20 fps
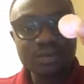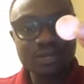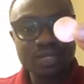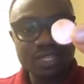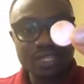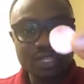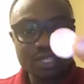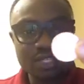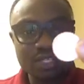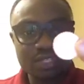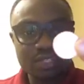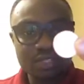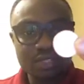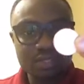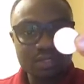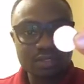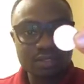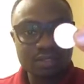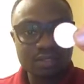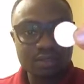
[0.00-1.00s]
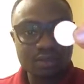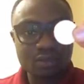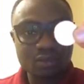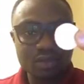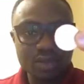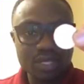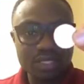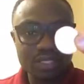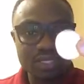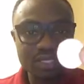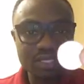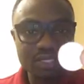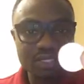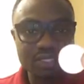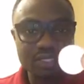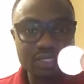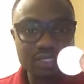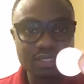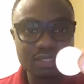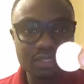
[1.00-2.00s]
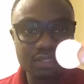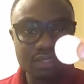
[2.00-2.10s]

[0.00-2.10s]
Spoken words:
with this 1 cent.